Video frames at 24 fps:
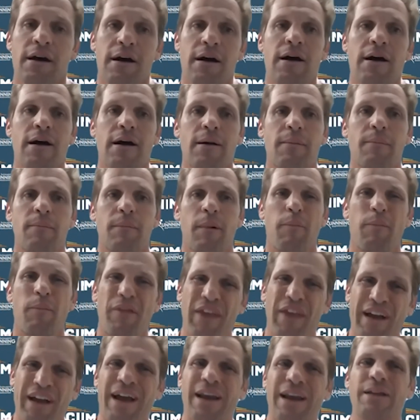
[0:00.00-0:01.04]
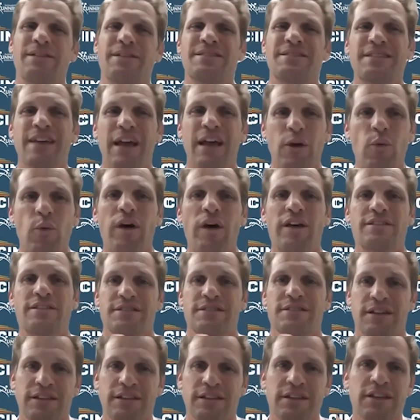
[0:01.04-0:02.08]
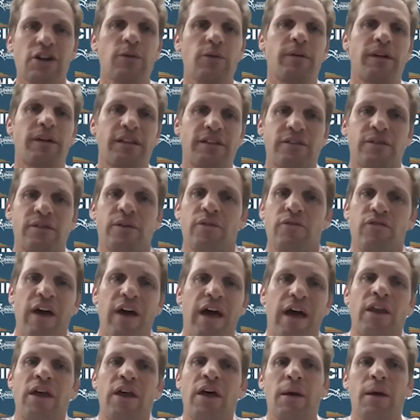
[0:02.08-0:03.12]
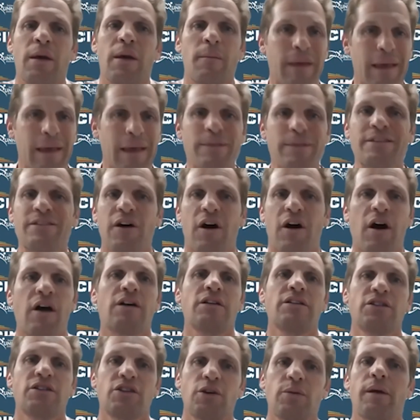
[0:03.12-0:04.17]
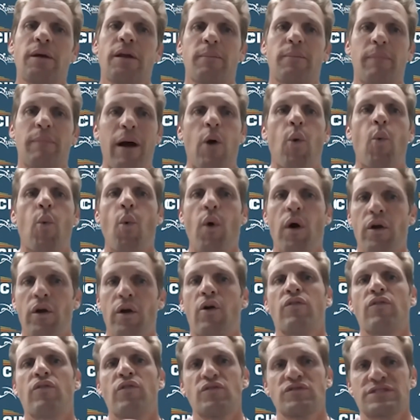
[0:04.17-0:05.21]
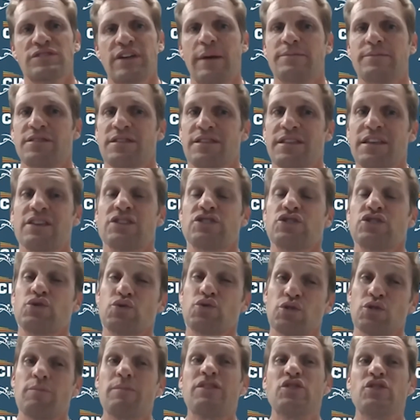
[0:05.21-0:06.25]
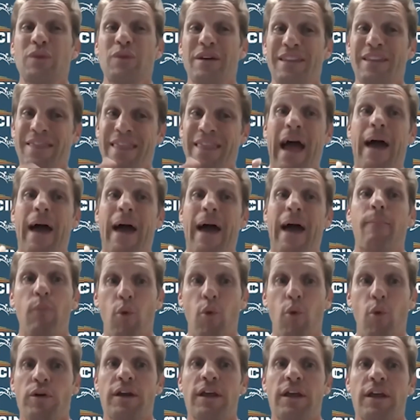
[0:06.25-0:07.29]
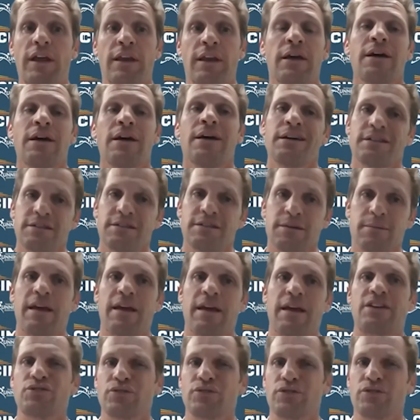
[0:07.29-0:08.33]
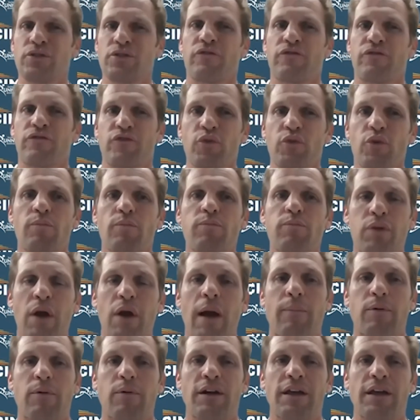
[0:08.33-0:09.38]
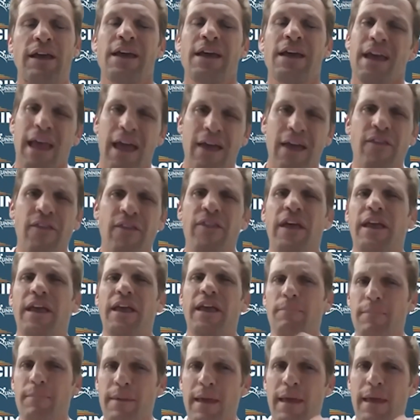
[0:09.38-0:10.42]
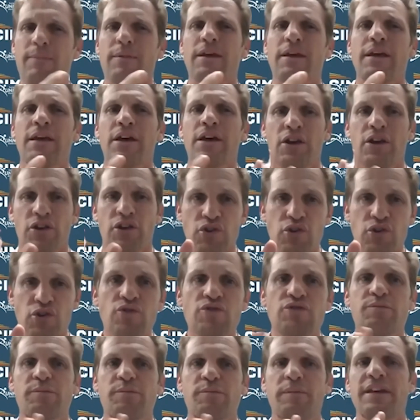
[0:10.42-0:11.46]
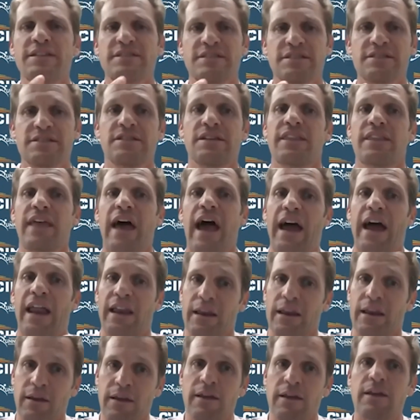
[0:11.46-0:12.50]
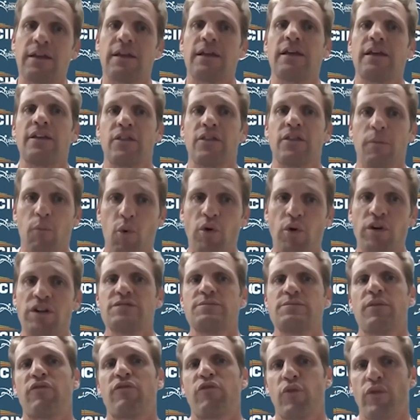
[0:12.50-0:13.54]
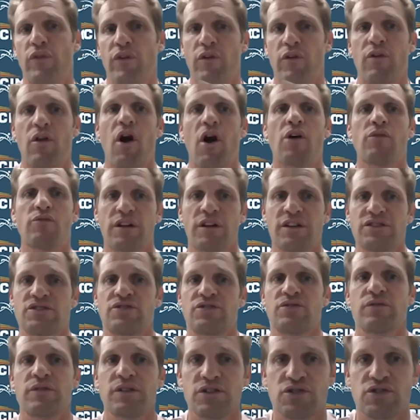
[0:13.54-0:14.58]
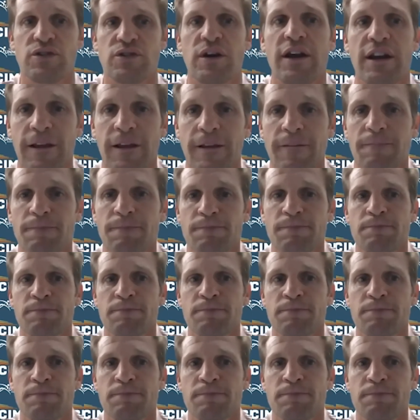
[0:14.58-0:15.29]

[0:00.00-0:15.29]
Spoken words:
But that kind of segues us a little bit to Yvette. Maybe talk a little bit about what are those types of things you should be doing that morning to make sure you're fueled properly, and can maybe use pieces of that in the mornings before their long runs during training.